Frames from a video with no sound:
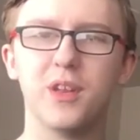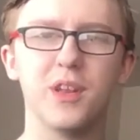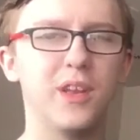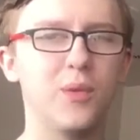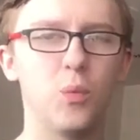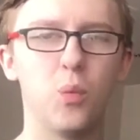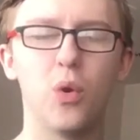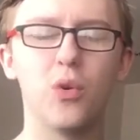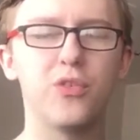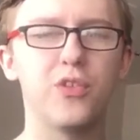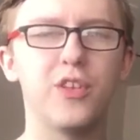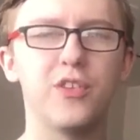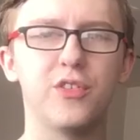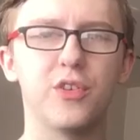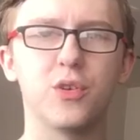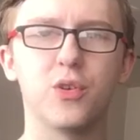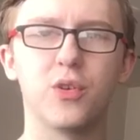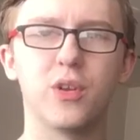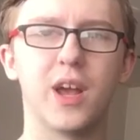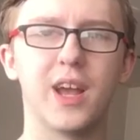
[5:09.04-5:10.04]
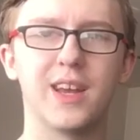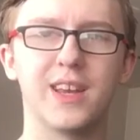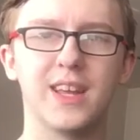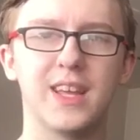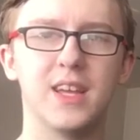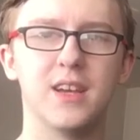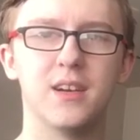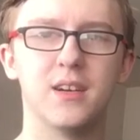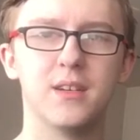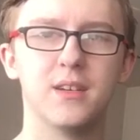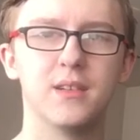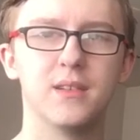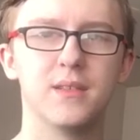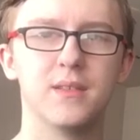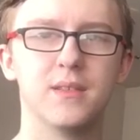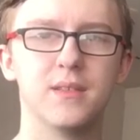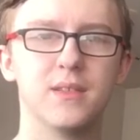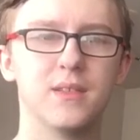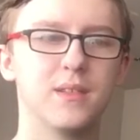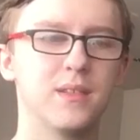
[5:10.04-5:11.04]
was this a good idea?
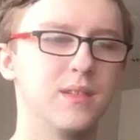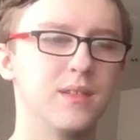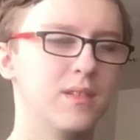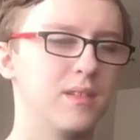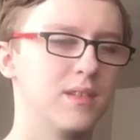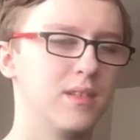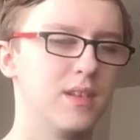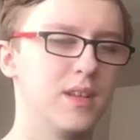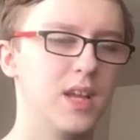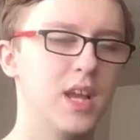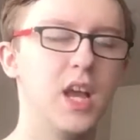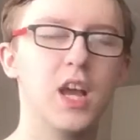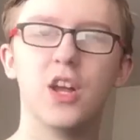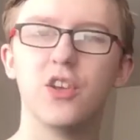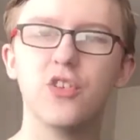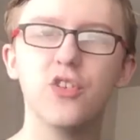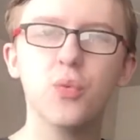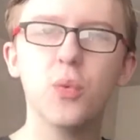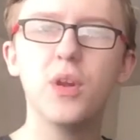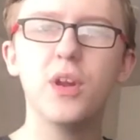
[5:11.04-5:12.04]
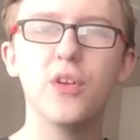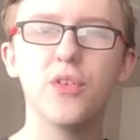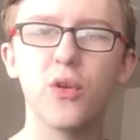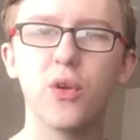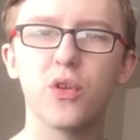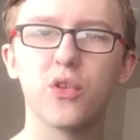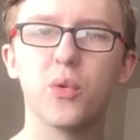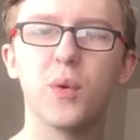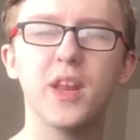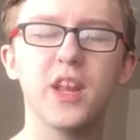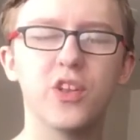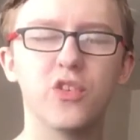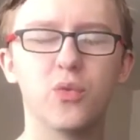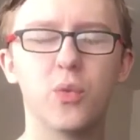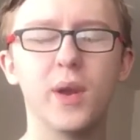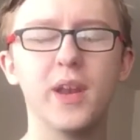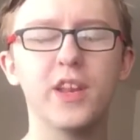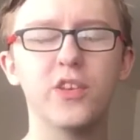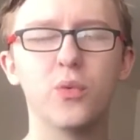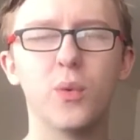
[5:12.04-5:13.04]
Just when you thought
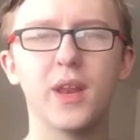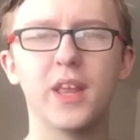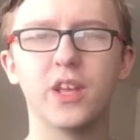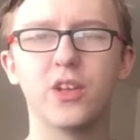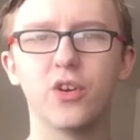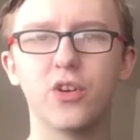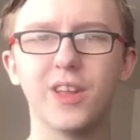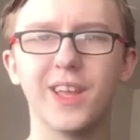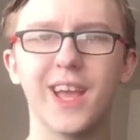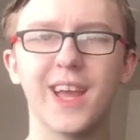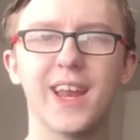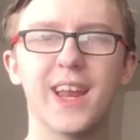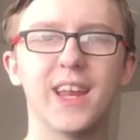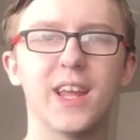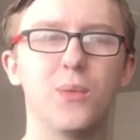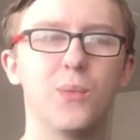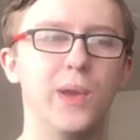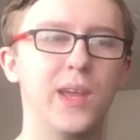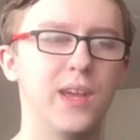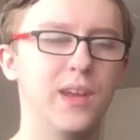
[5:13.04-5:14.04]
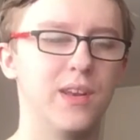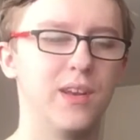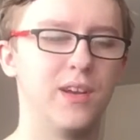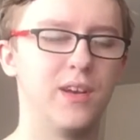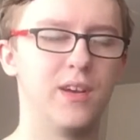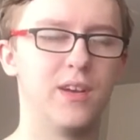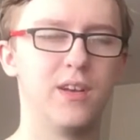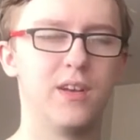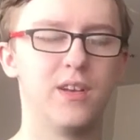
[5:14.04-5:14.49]
2020 couldn't get any weirder,